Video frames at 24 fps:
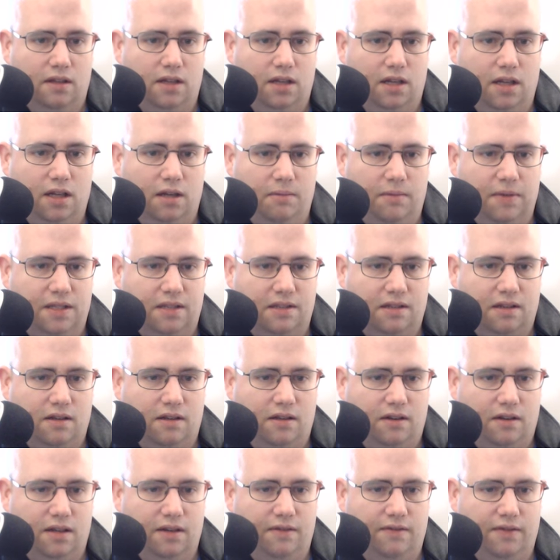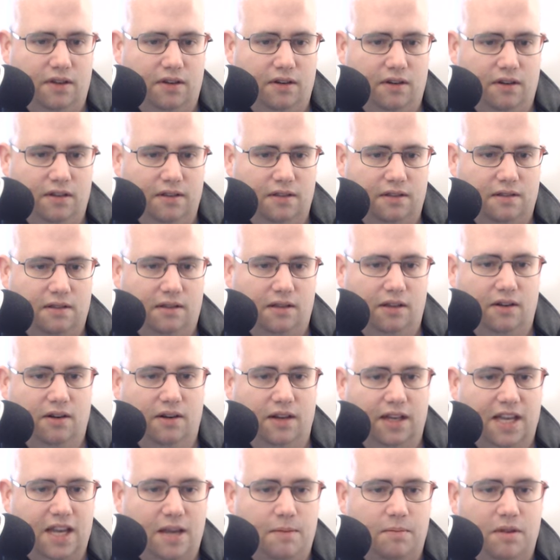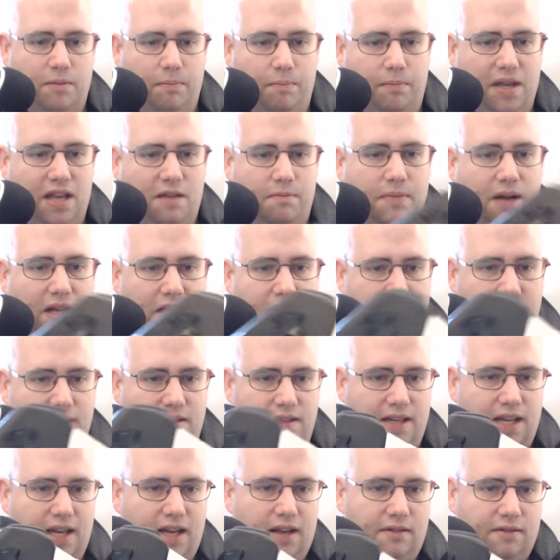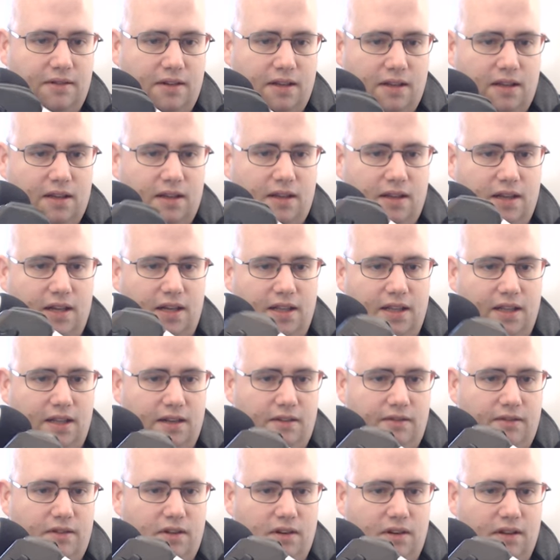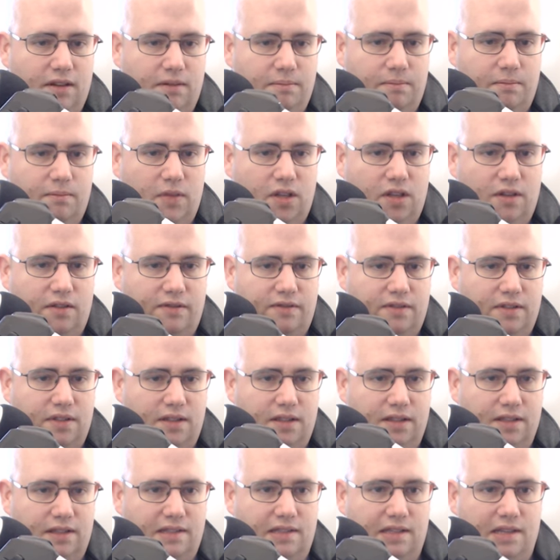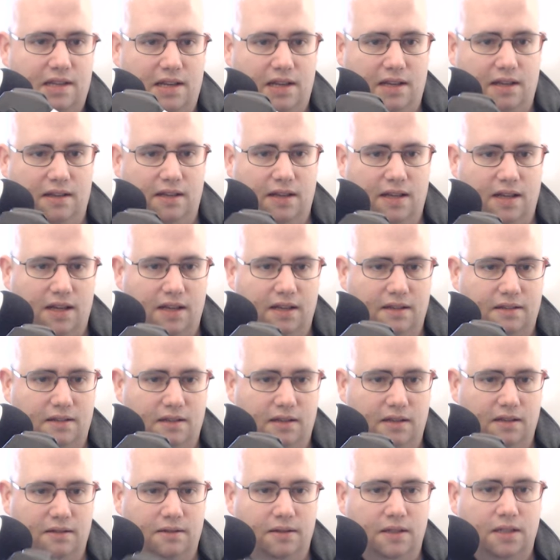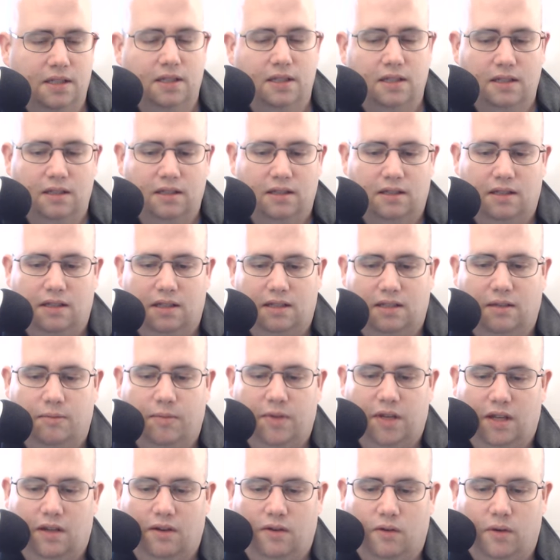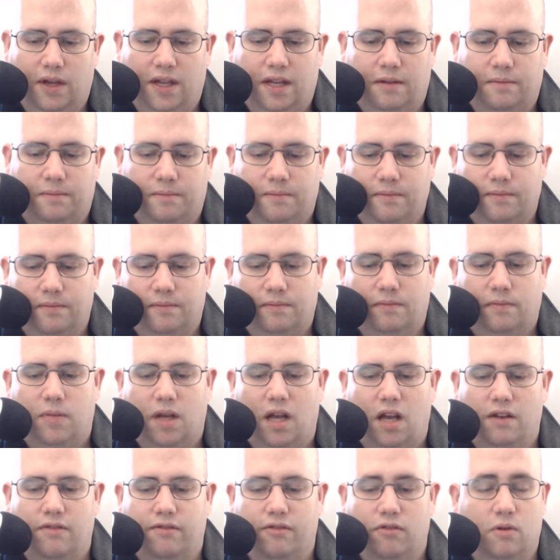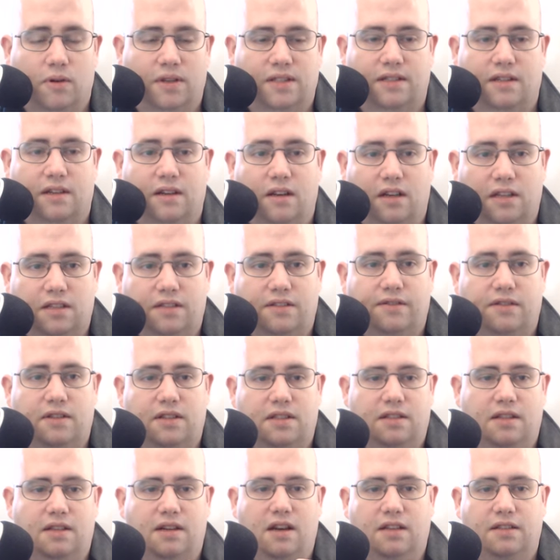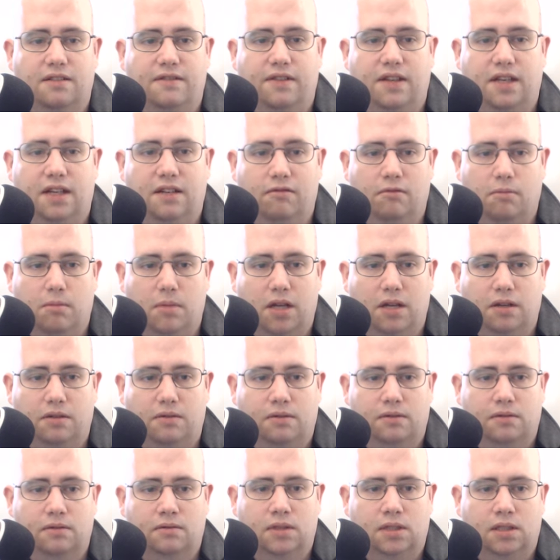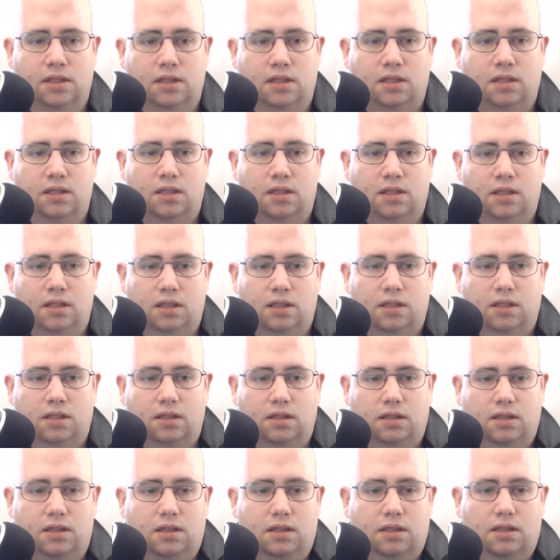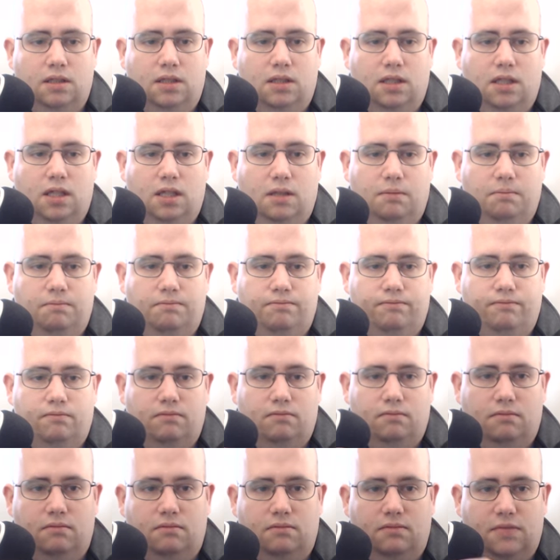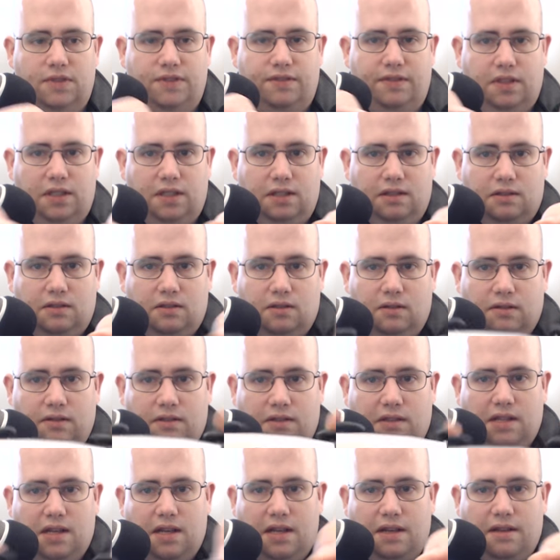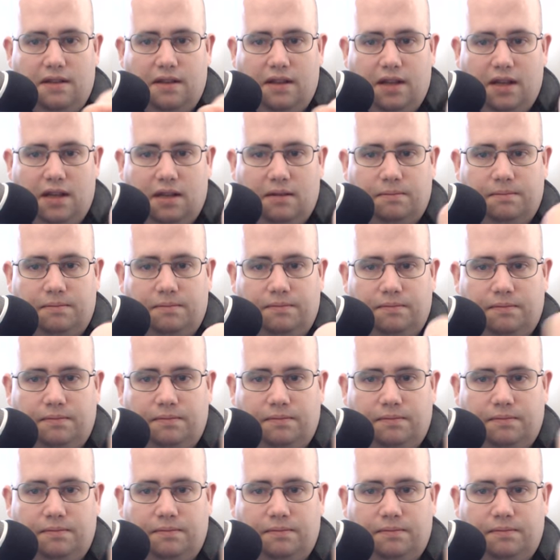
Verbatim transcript: um, it's kind of you got to you got to keep the B button down, and then you've got to move to the C there. So that's a bit annoying. But overall, it's a nice it's a nice feeling remote. Um, if you can sort of see it there.